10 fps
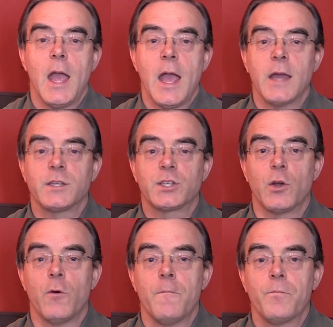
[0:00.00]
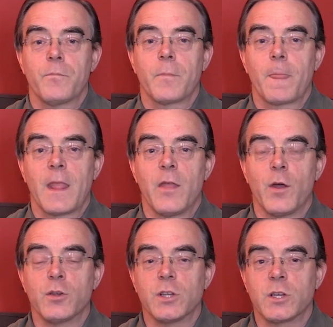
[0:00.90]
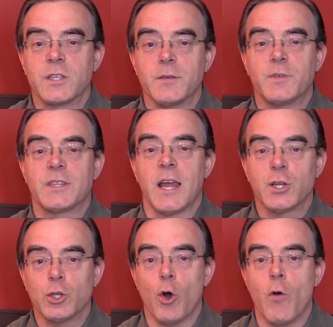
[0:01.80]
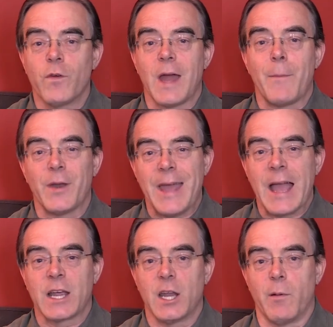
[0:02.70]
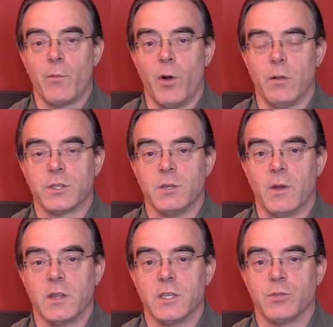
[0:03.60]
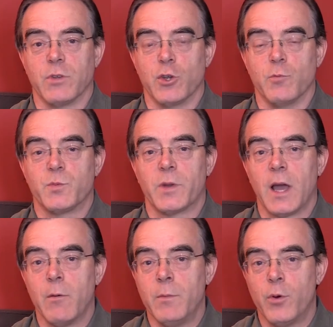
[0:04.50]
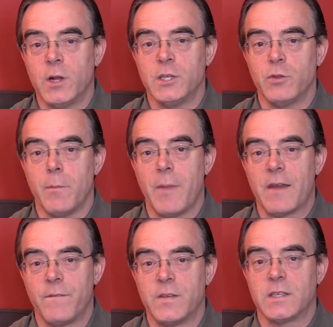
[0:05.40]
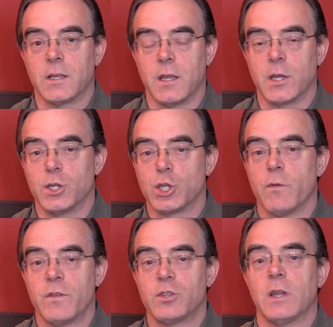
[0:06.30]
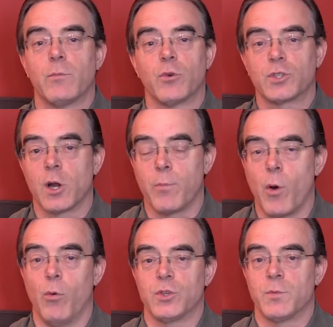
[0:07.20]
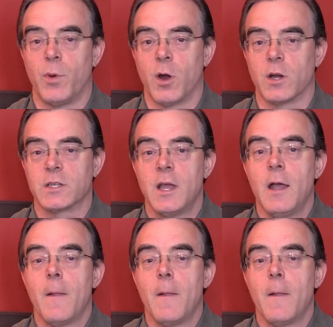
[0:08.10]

And so there's a substantial overlap on economic policy among these three groups, but I would put it to you that metaphysically, conservatives and liberals are poles apart.